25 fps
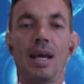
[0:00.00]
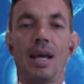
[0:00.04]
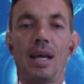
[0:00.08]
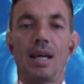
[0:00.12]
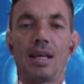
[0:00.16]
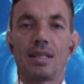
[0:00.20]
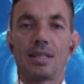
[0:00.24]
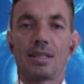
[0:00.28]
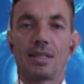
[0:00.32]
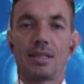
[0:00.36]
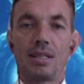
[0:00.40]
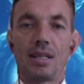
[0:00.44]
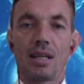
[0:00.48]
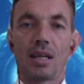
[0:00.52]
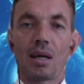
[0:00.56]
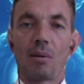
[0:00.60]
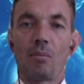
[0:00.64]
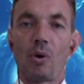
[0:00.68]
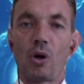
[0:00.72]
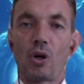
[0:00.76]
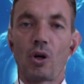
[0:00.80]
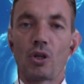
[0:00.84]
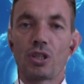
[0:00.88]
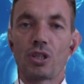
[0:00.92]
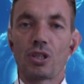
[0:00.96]
Seek
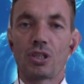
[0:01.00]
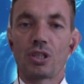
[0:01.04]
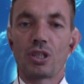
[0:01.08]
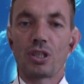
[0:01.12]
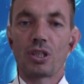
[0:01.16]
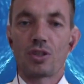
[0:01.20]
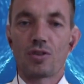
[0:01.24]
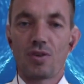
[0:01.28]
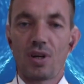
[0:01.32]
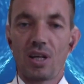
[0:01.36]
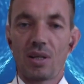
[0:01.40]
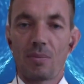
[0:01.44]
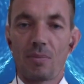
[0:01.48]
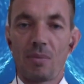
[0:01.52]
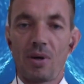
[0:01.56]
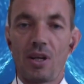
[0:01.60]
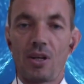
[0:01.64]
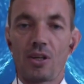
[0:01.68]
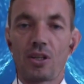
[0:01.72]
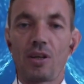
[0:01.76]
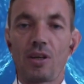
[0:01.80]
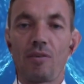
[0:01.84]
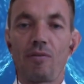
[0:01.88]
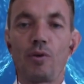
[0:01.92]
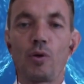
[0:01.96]
emergency treatment
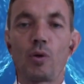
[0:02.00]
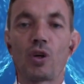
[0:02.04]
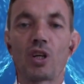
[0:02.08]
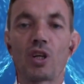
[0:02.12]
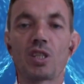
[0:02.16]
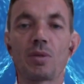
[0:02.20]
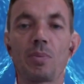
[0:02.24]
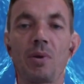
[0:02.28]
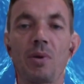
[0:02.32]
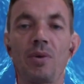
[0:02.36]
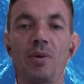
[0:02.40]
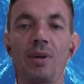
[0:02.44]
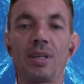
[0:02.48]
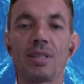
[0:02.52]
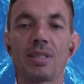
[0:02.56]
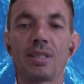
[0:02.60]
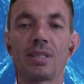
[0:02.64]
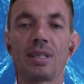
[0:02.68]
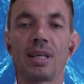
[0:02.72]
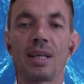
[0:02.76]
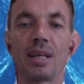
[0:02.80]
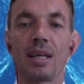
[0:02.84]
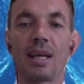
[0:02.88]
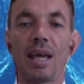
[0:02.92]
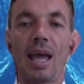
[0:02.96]
if you're
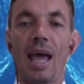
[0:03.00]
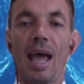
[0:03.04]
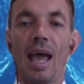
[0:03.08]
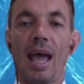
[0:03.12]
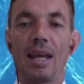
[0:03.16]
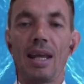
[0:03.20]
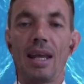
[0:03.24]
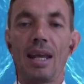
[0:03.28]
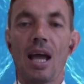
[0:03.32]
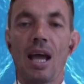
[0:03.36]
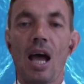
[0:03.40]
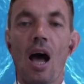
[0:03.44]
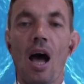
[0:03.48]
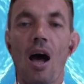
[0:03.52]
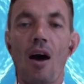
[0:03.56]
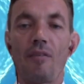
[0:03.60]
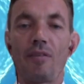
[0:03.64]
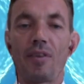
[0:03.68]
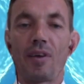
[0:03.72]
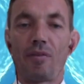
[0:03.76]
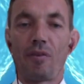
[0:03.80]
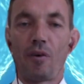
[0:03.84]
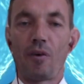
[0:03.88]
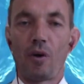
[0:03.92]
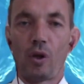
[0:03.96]
experiencing any of the
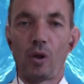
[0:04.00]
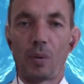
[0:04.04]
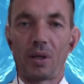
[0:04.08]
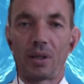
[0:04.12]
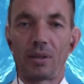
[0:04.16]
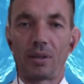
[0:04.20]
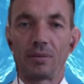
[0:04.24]
following: